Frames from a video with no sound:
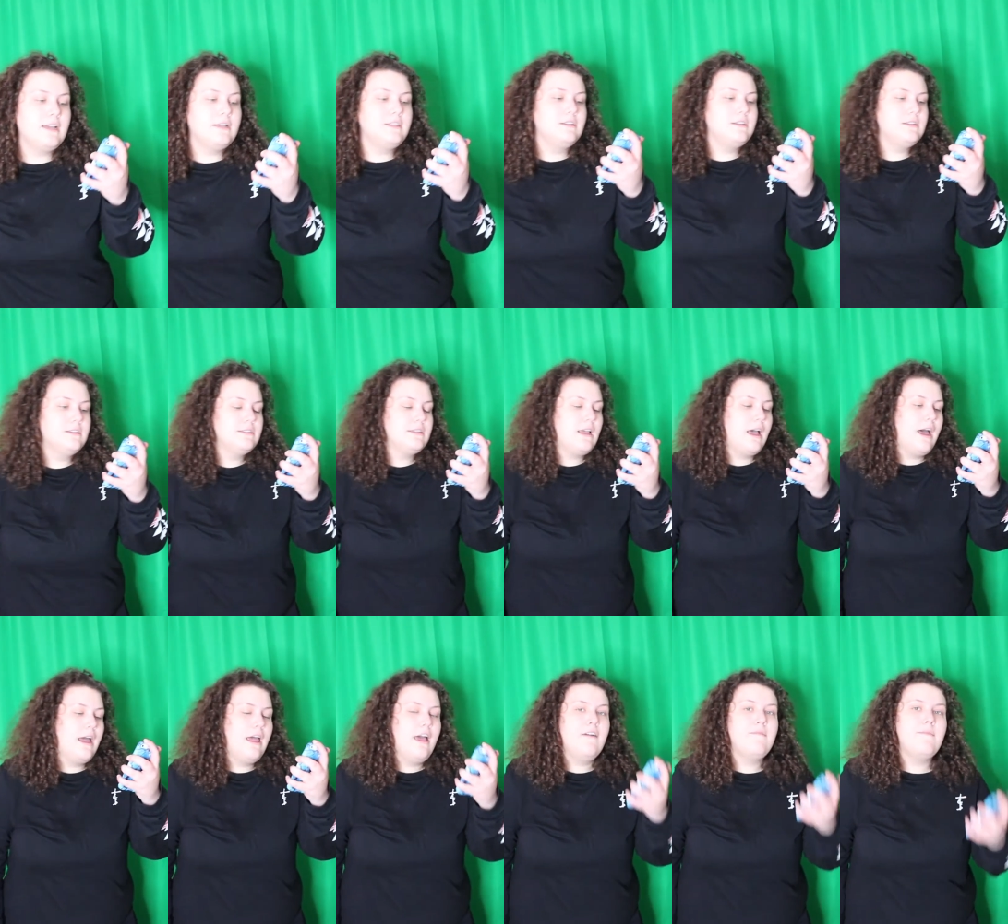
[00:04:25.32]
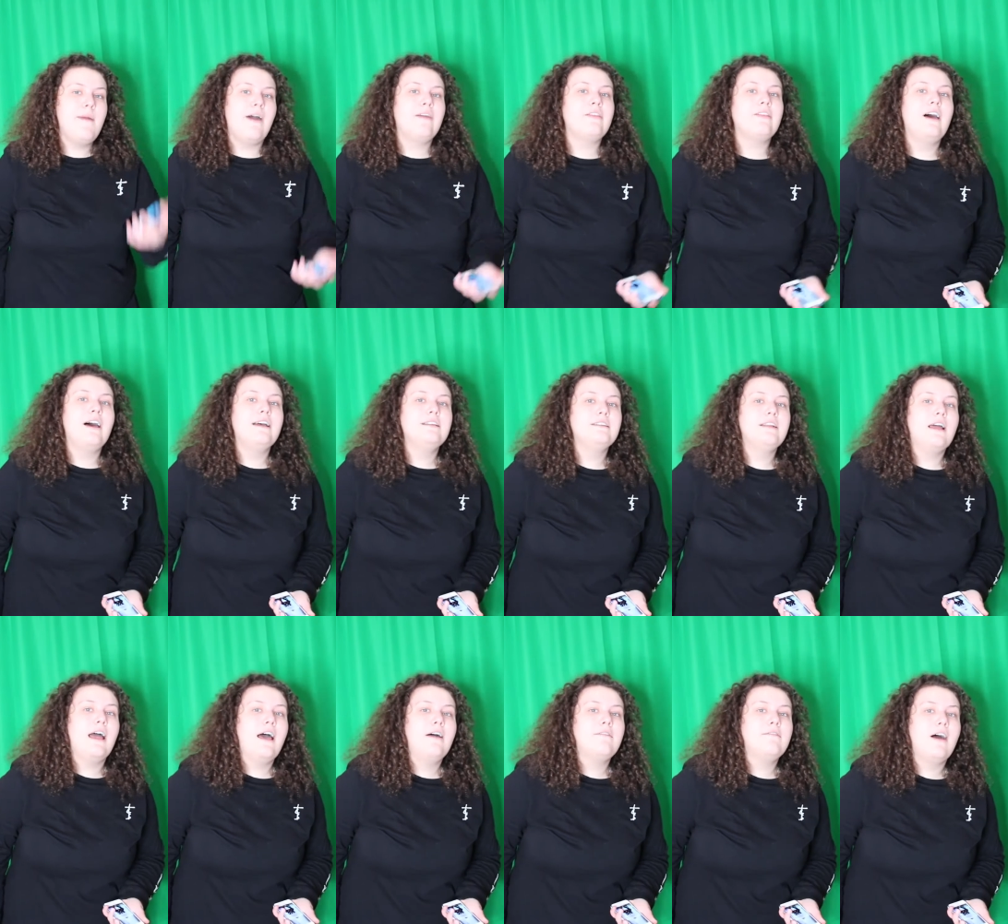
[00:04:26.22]
It's just, I have math class in
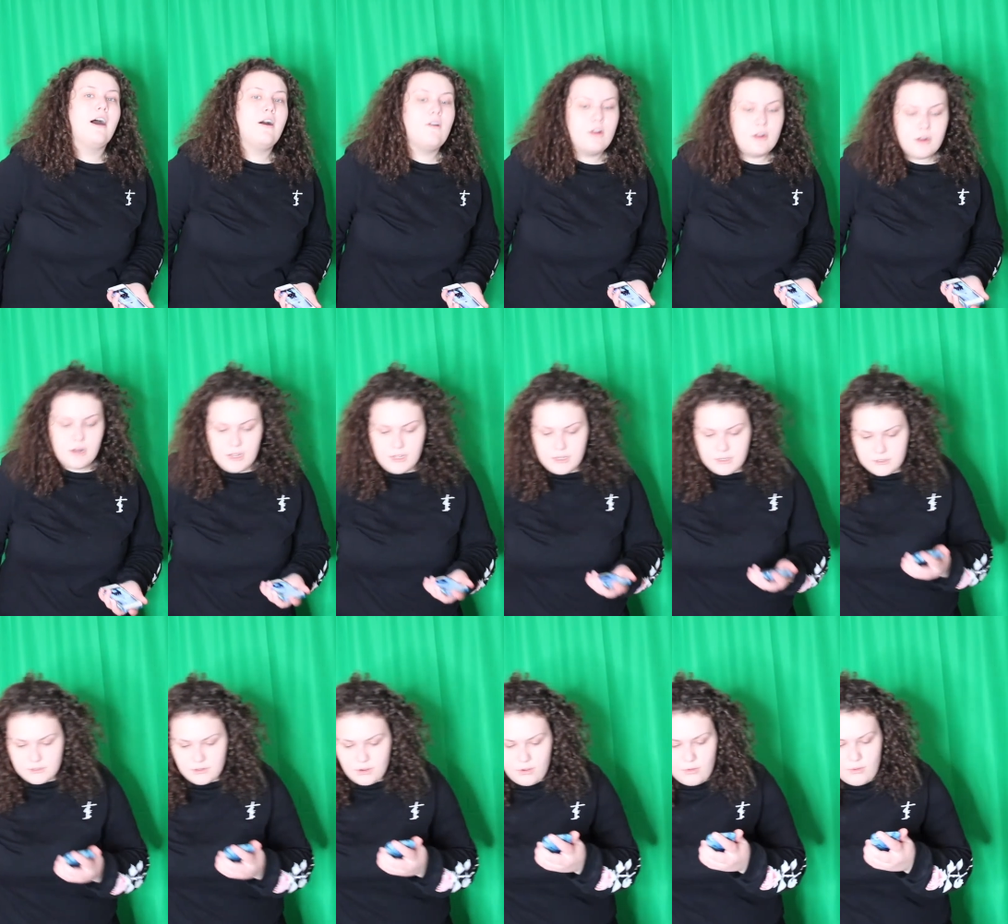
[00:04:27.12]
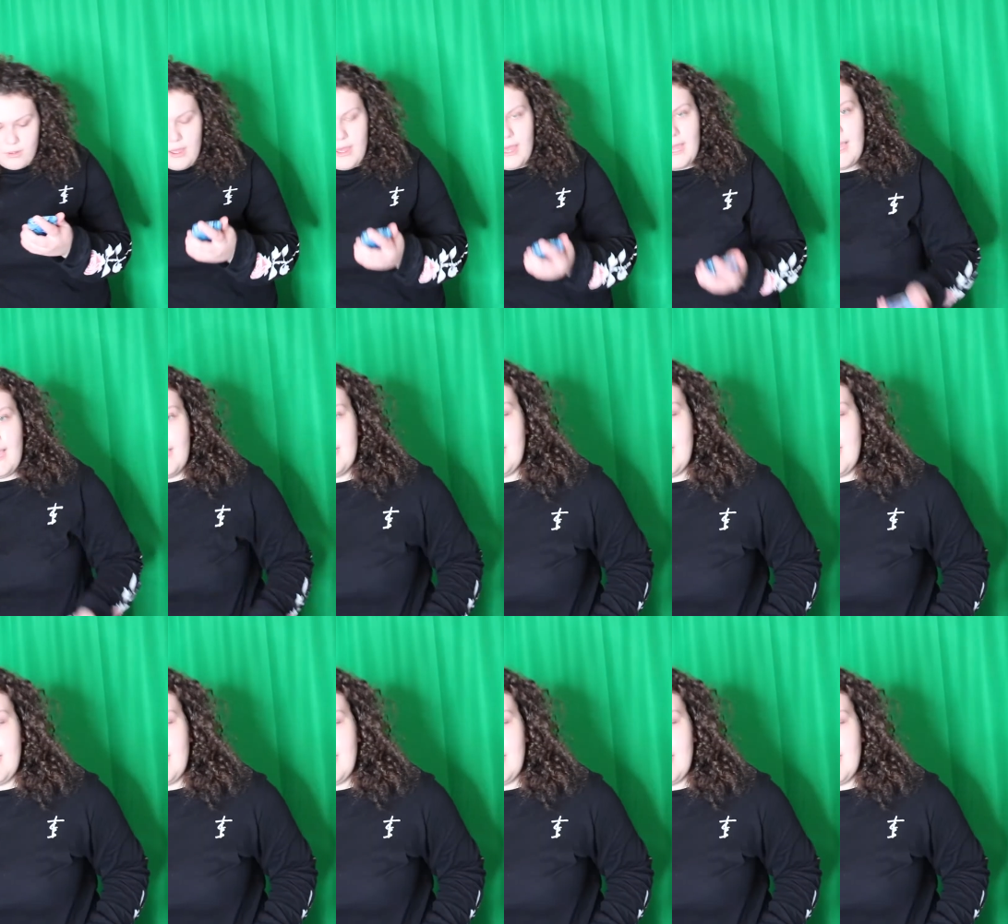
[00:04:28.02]
a half hour, so I